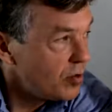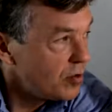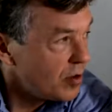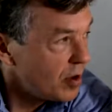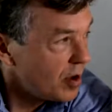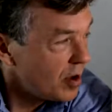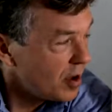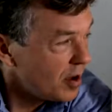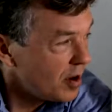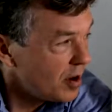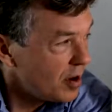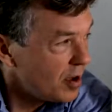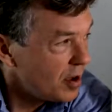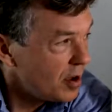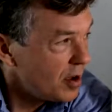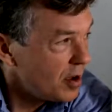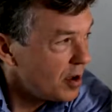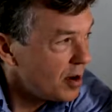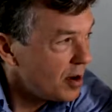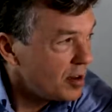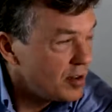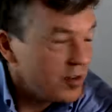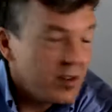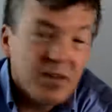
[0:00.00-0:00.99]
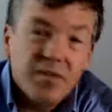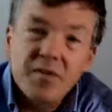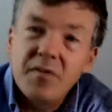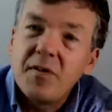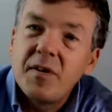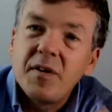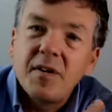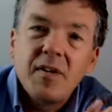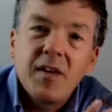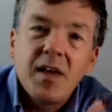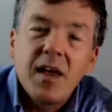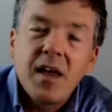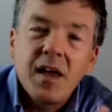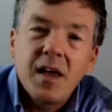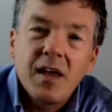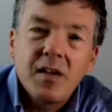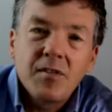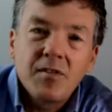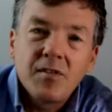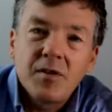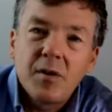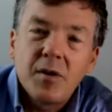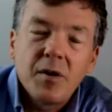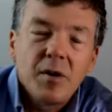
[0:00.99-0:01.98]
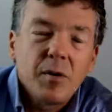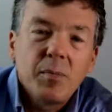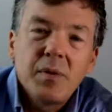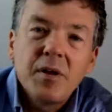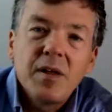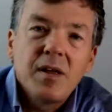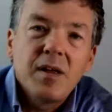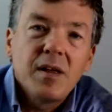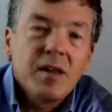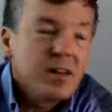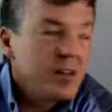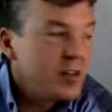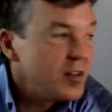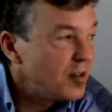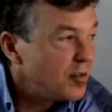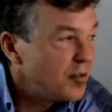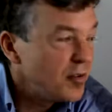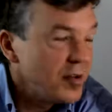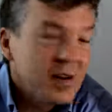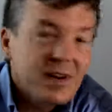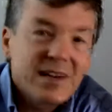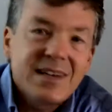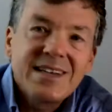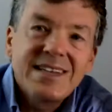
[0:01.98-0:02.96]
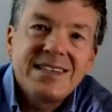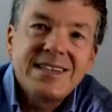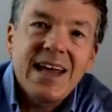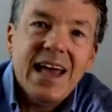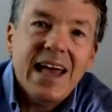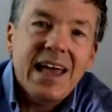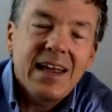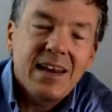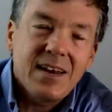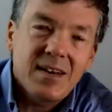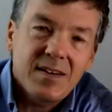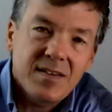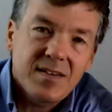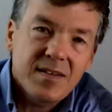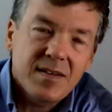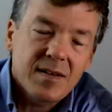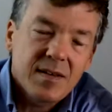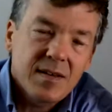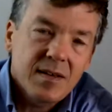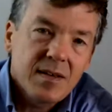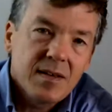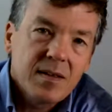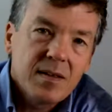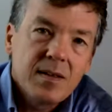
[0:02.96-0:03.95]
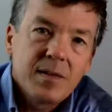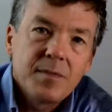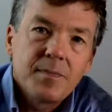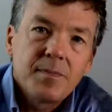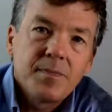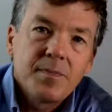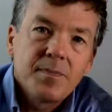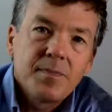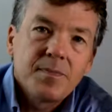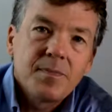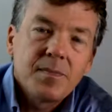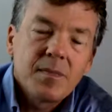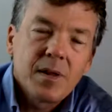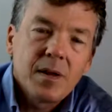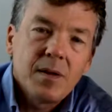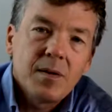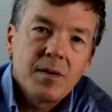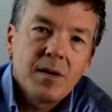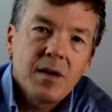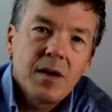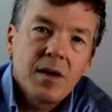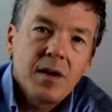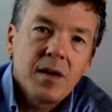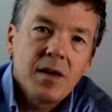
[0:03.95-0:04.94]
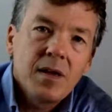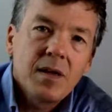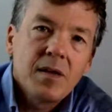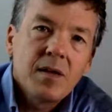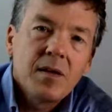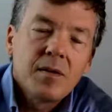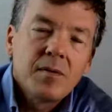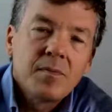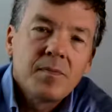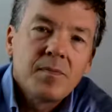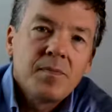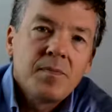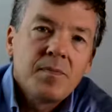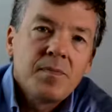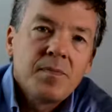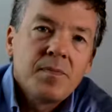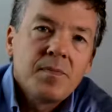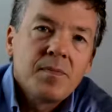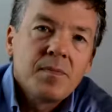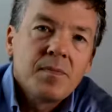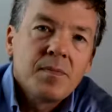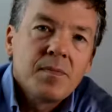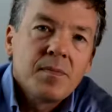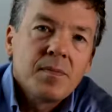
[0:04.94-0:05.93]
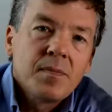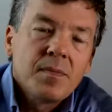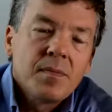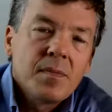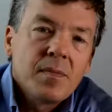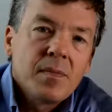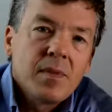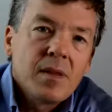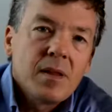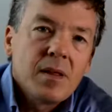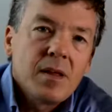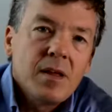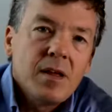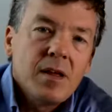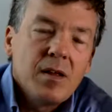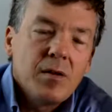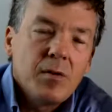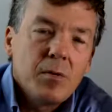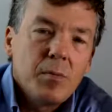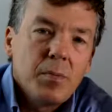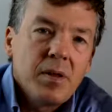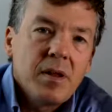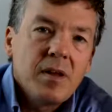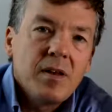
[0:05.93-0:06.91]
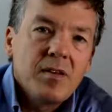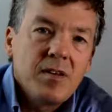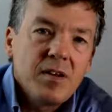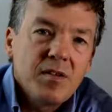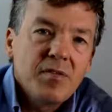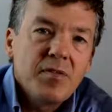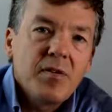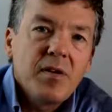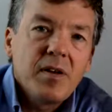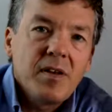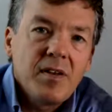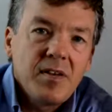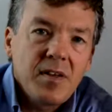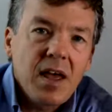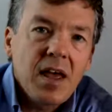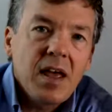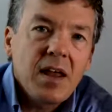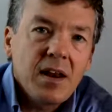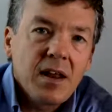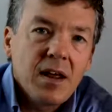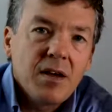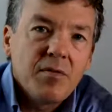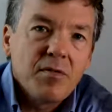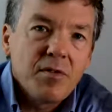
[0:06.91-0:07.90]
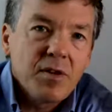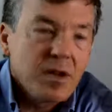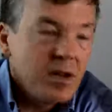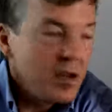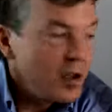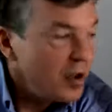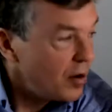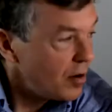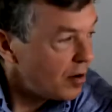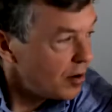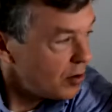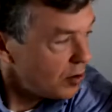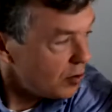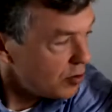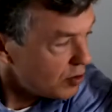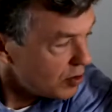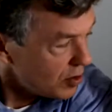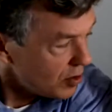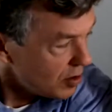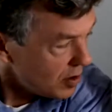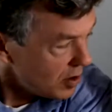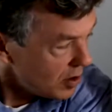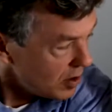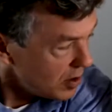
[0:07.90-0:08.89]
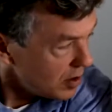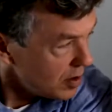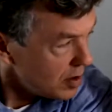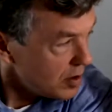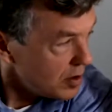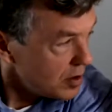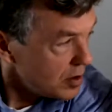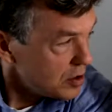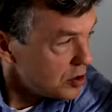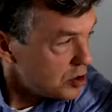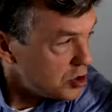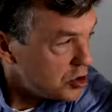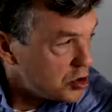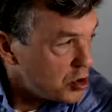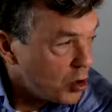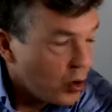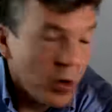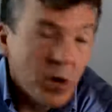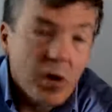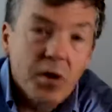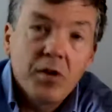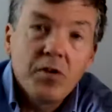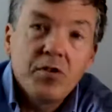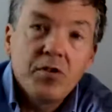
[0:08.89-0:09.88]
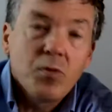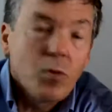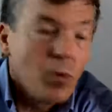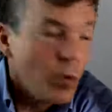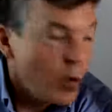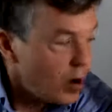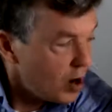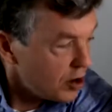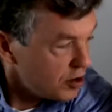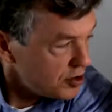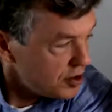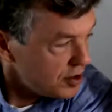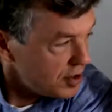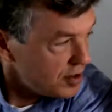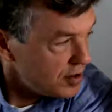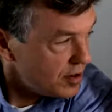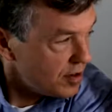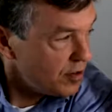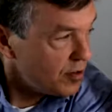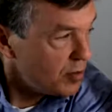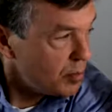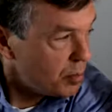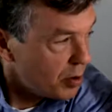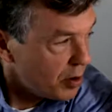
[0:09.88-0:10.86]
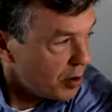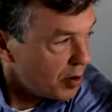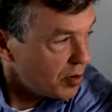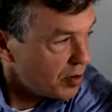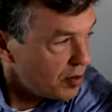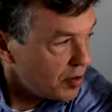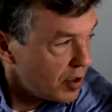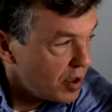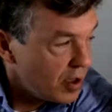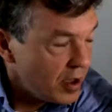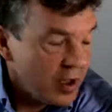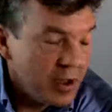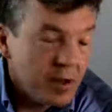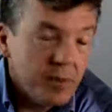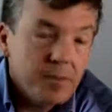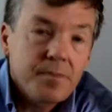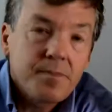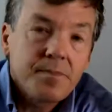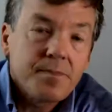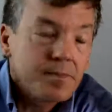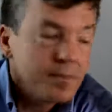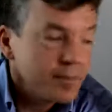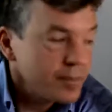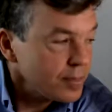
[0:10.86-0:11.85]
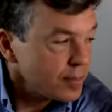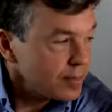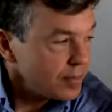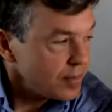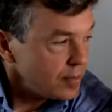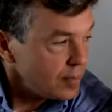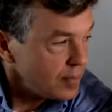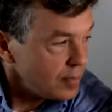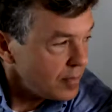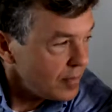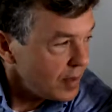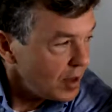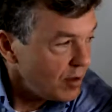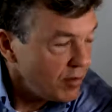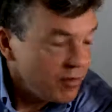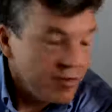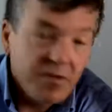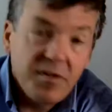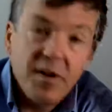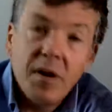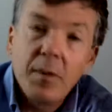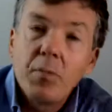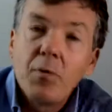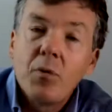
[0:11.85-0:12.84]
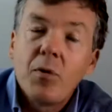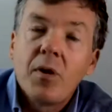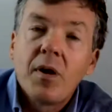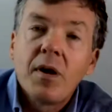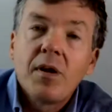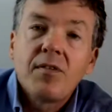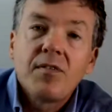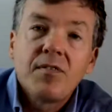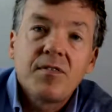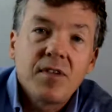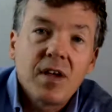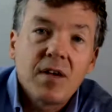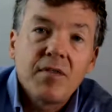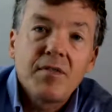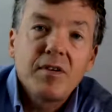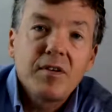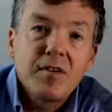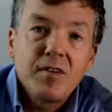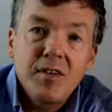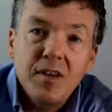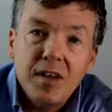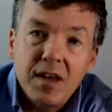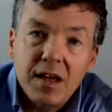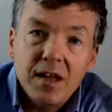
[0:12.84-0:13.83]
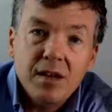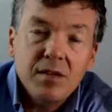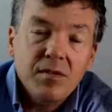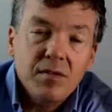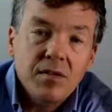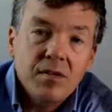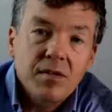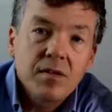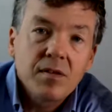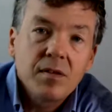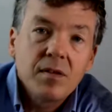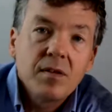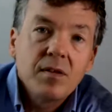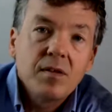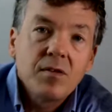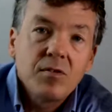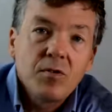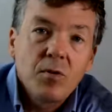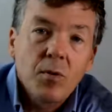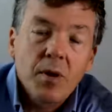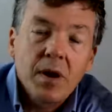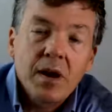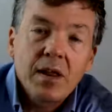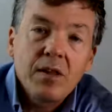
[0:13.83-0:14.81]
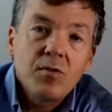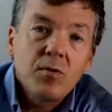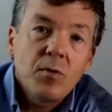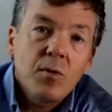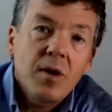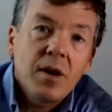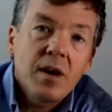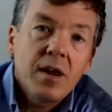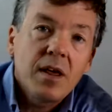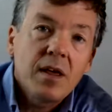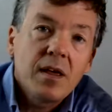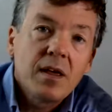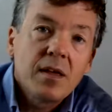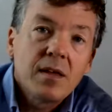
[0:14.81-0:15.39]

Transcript: on a different day. So it'll be a different date. Okay. It'll be a different date every year, usually. George Washington's birthday, February 17th, 2020.